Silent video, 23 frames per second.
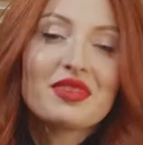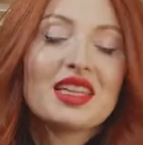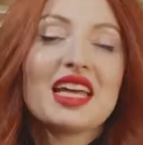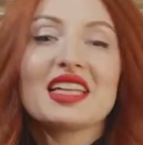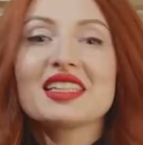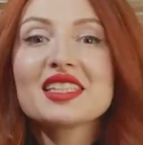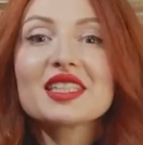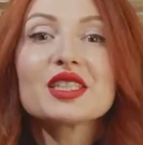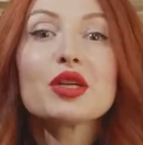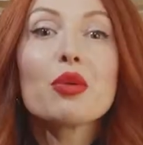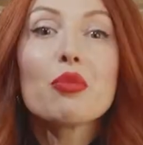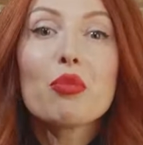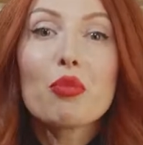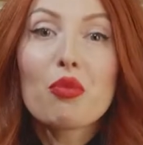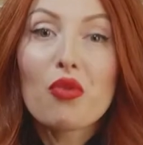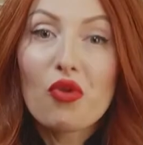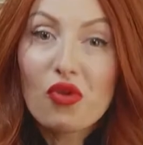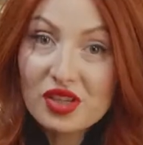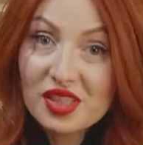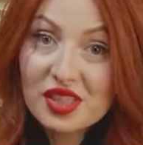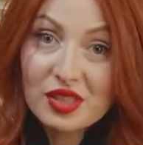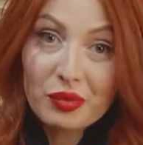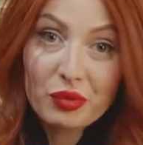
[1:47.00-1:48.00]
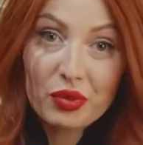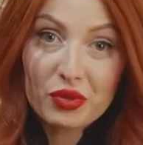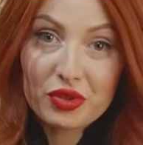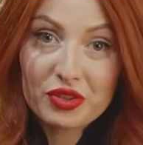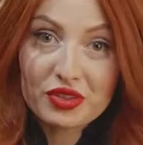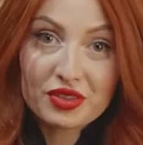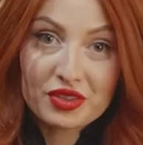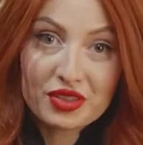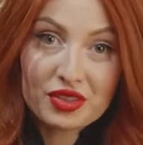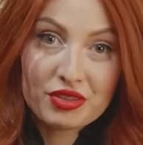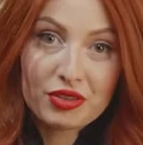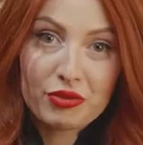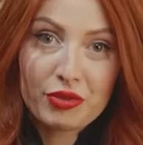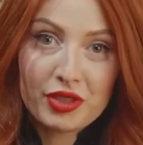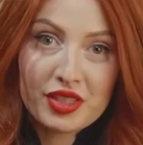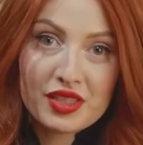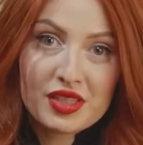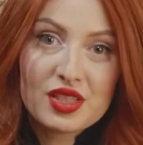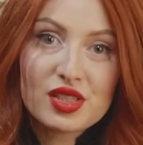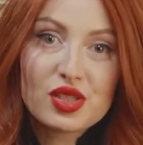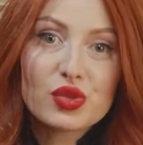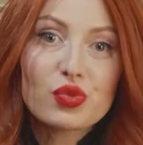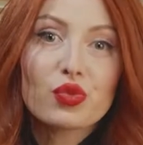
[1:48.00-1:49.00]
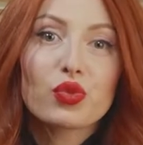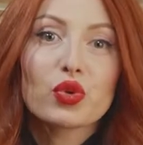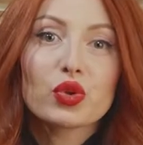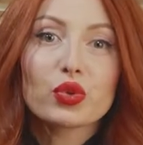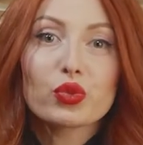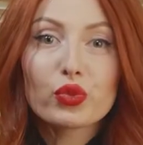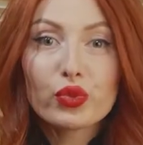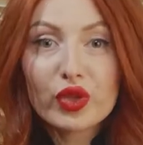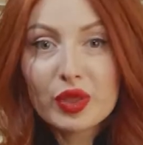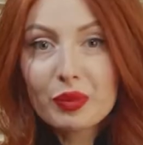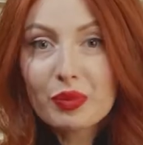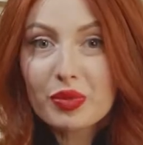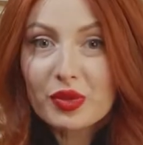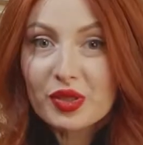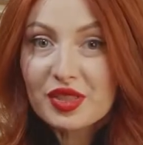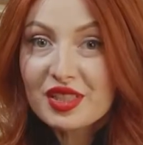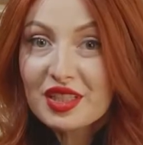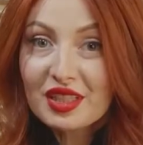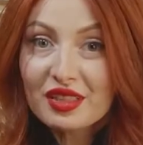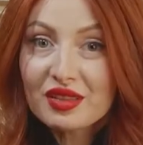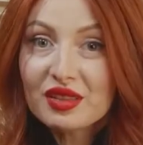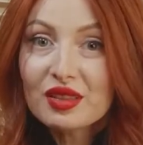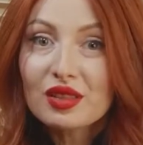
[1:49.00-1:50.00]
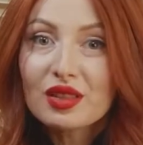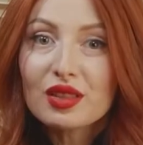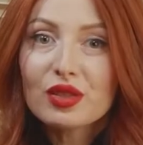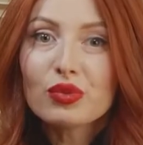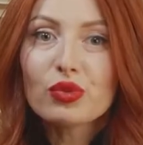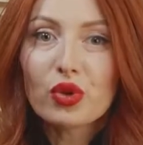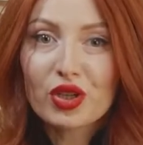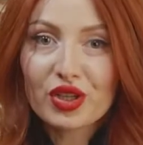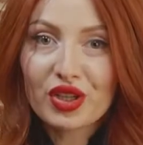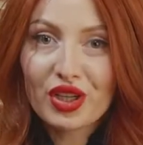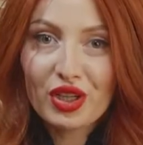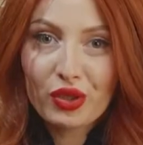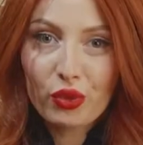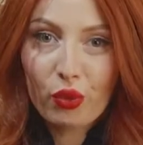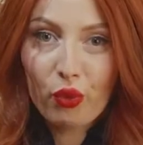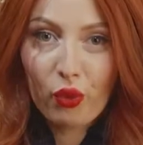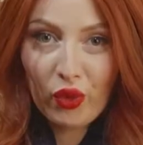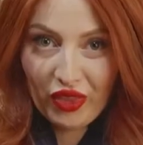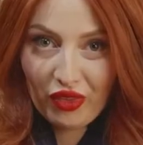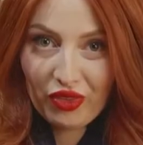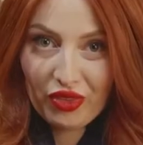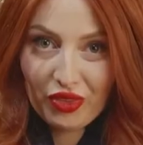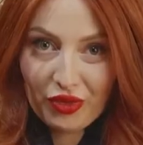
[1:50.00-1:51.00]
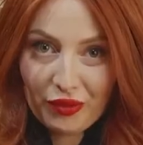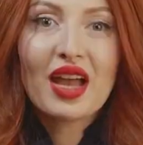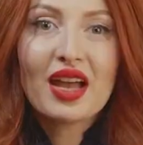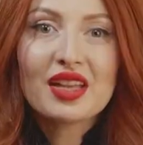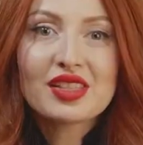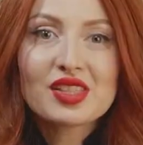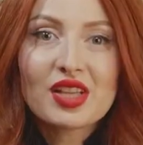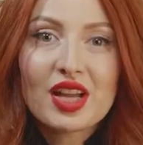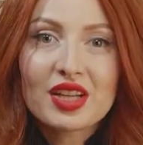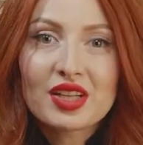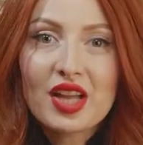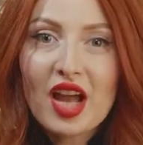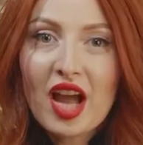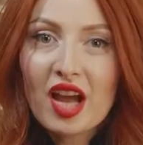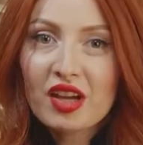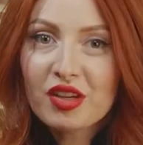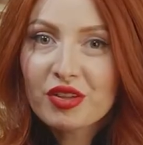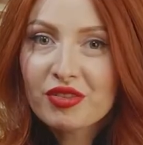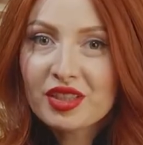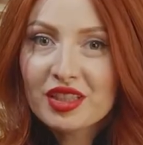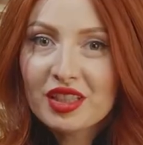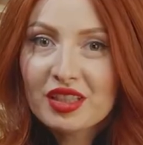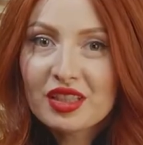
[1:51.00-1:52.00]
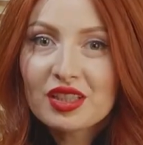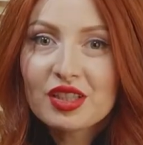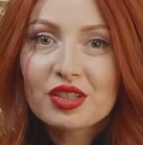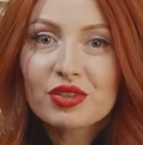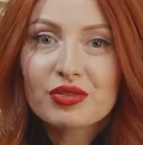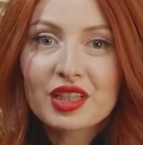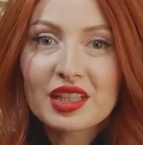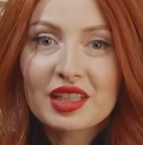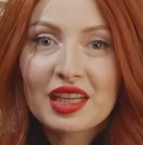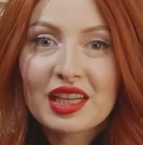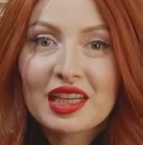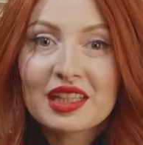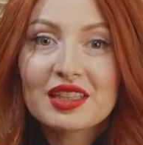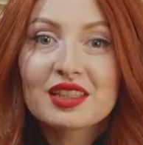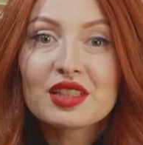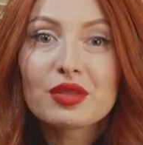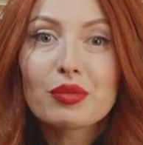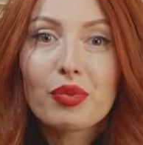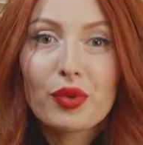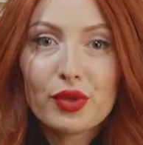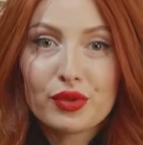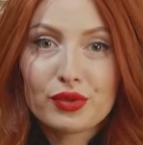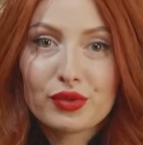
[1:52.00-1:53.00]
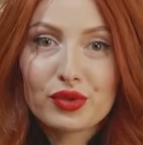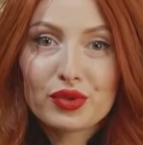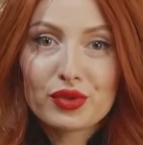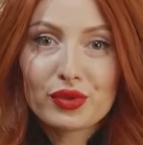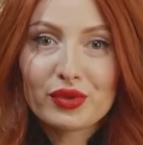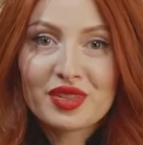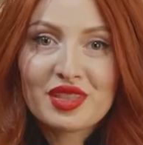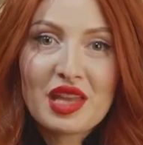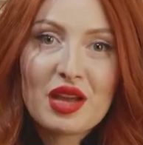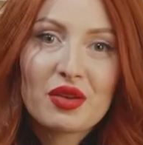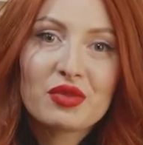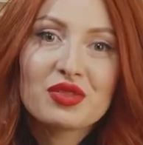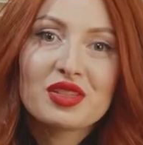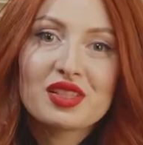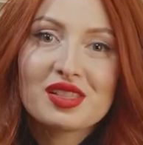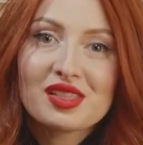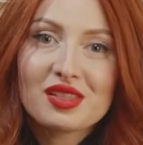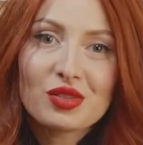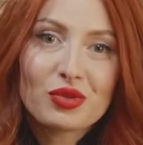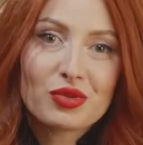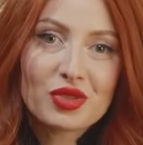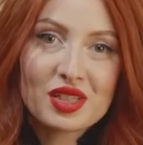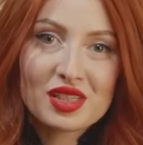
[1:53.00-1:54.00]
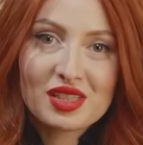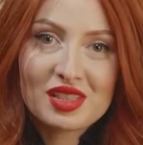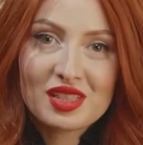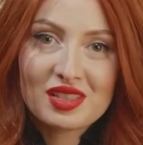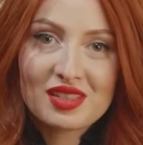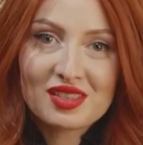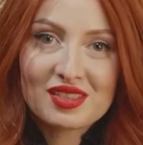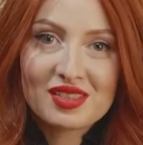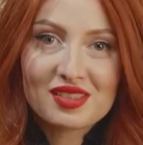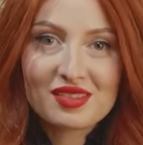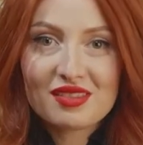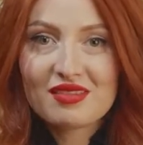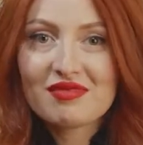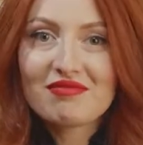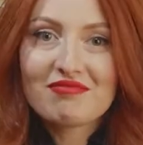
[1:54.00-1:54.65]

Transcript: that's the most important ingredient what we particularly working with. Cyanoacrylate create the bond. Without these ingredients,